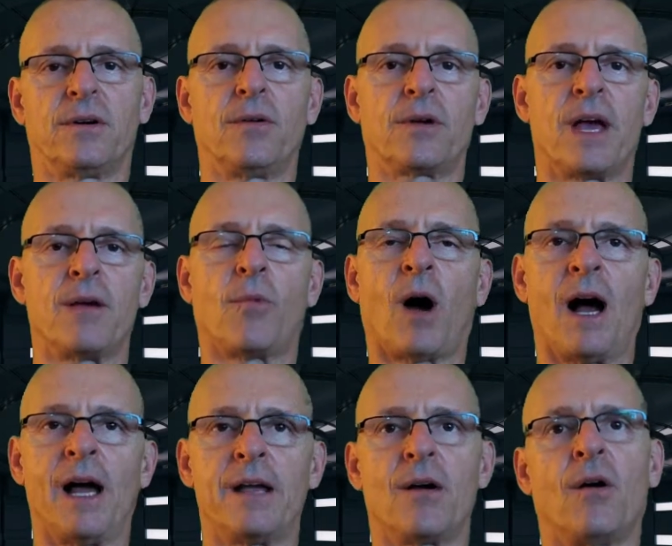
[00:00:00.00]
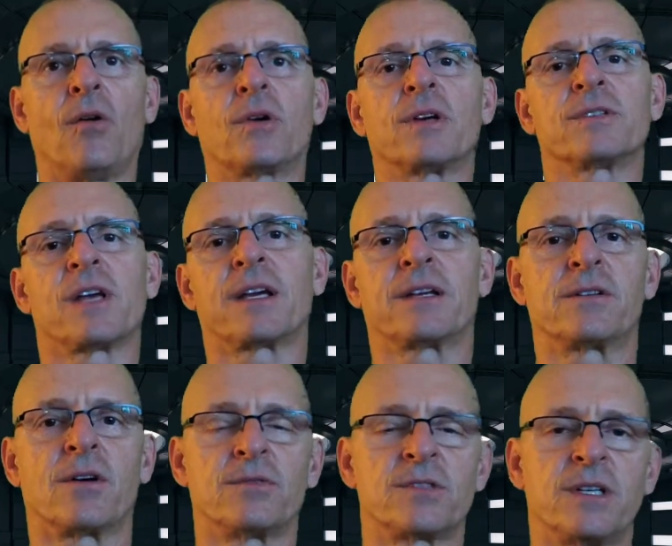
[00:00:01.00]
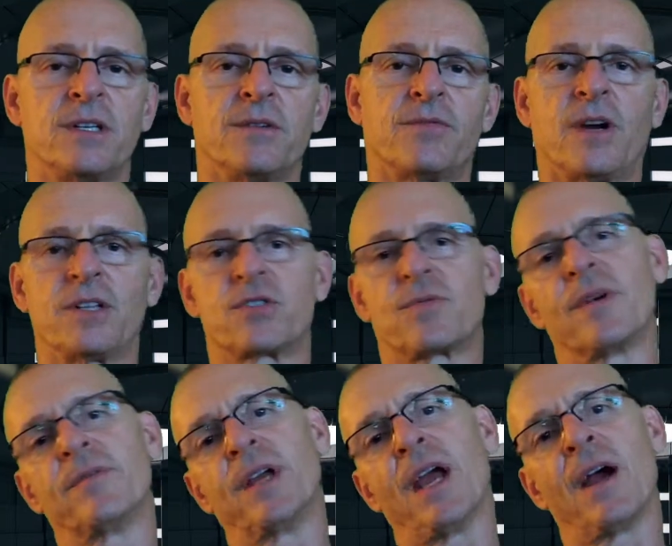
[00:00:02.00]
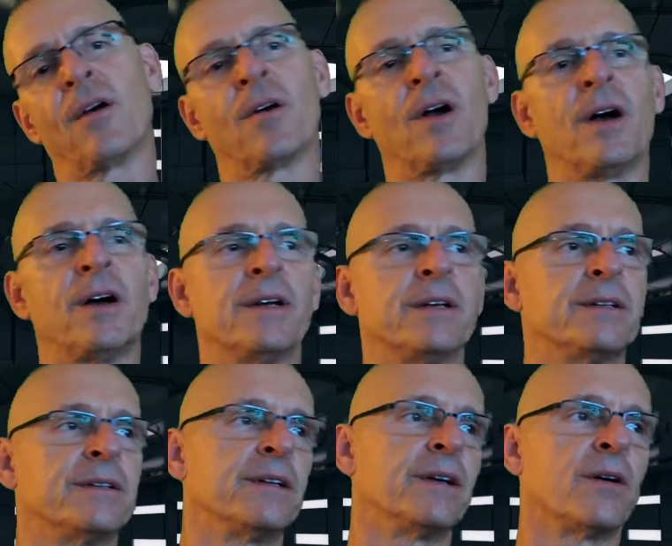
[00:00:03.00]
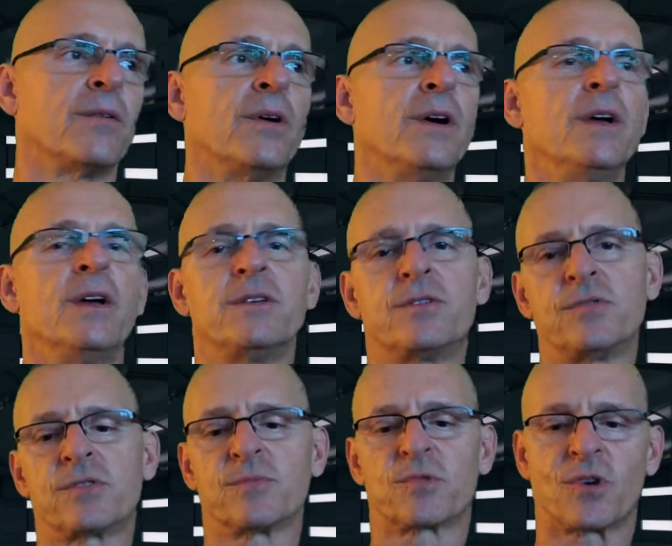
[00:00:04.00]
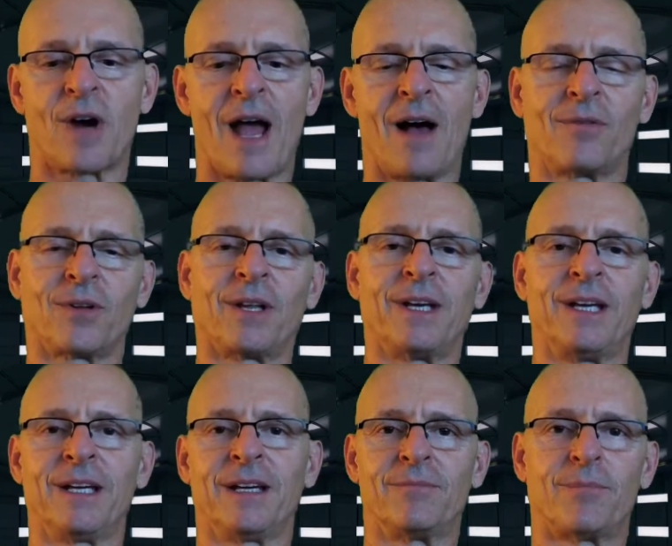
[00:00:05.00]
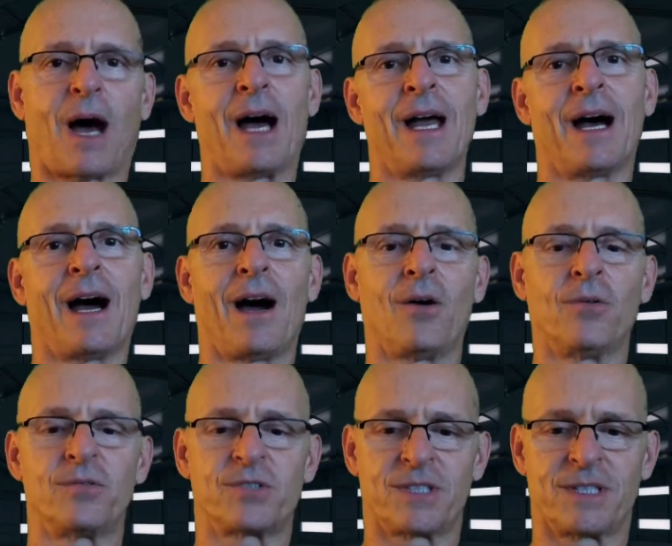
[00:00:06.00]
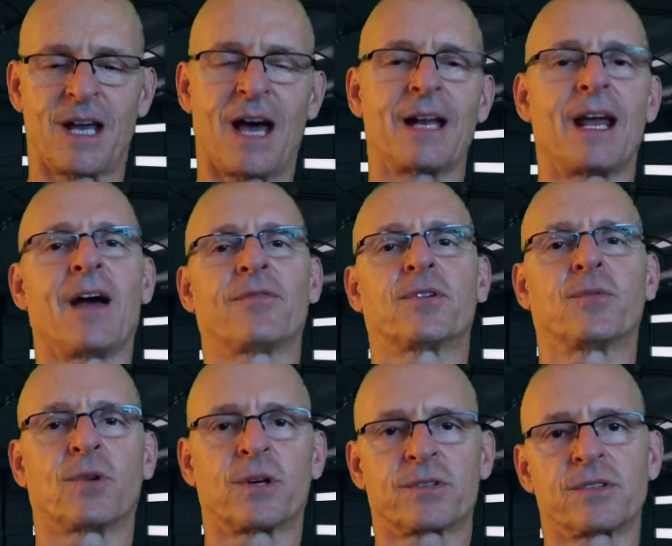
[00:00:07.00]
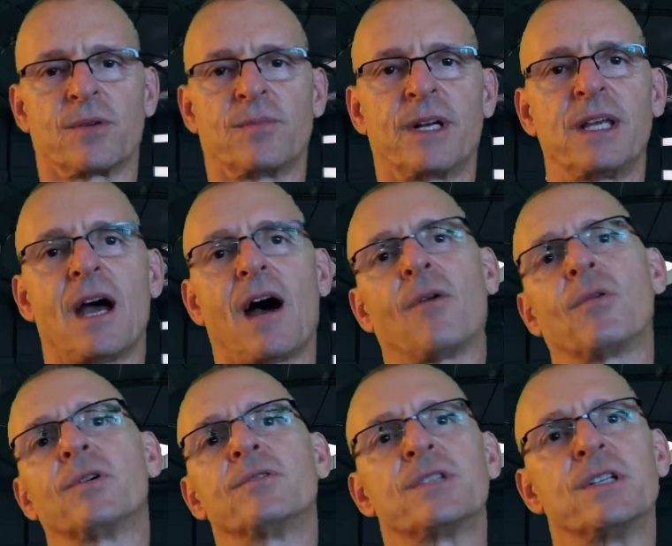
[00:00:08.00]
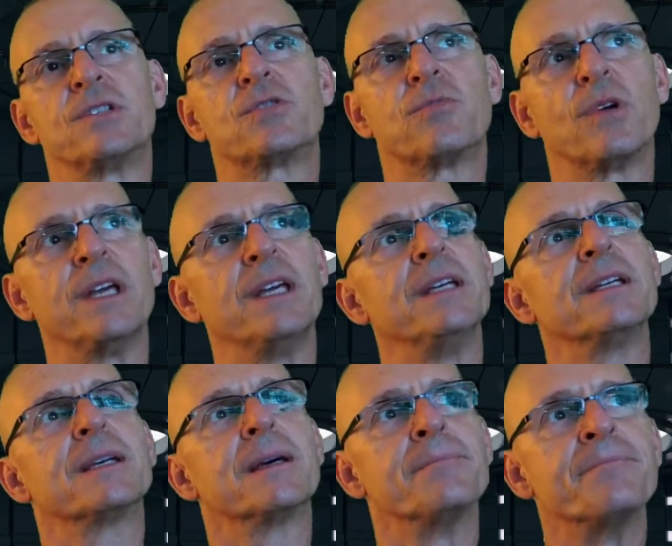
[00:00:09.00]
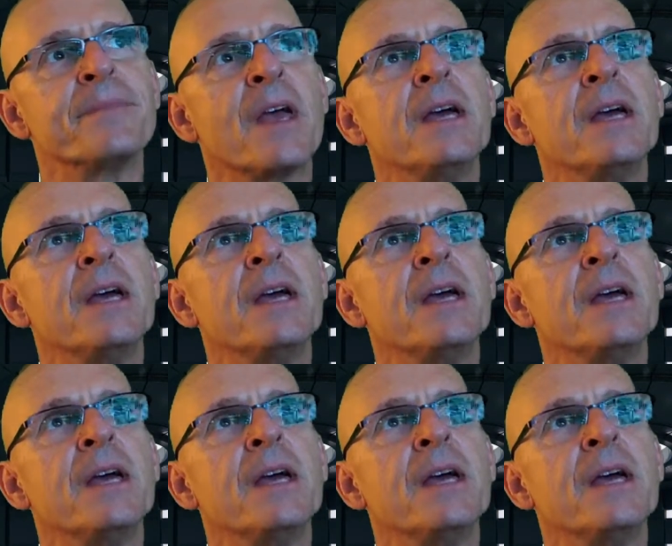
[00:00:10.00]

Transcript: Okay, why? Oh, because I could go see the French Riviera and, do some traveling and buy a house and not have to work so many hours each week. And